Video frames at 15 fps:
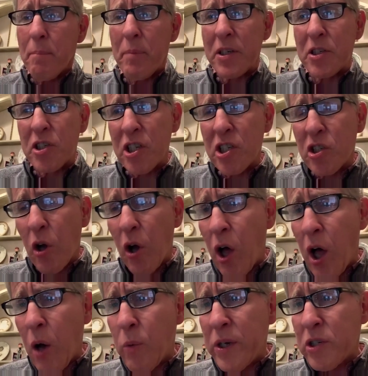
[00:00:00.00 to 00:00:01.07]
But just
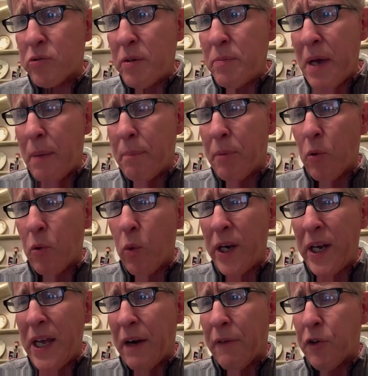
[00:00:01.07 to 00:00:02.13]
always remember,
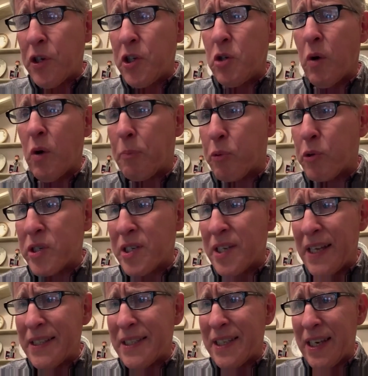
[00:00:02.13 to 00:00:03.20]
whatever you are
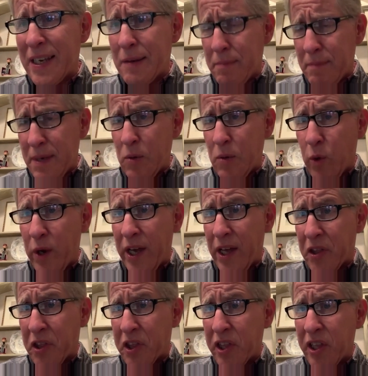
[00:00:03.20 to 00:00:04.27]
presenting me
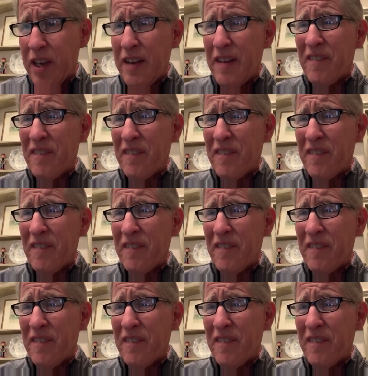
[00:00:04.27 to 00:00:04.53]
with,